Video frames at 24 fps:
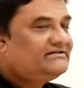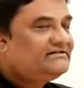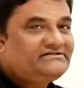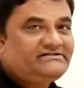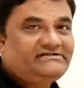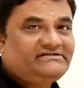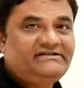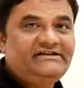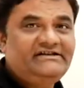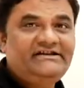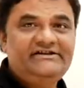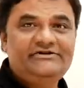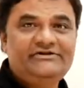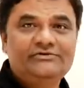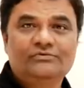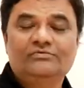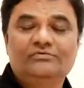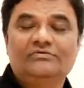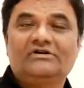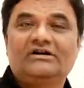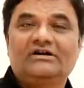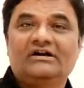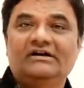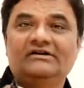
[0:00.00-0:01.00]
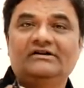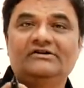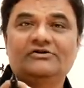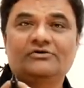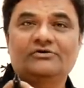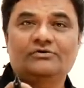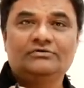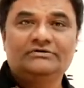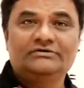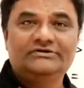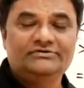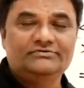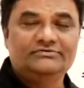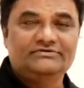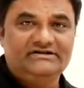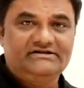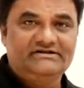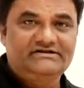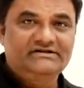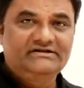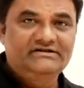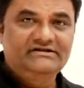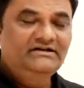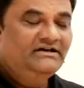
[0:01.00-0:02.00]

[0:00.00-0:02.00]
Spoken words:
CU, control unit.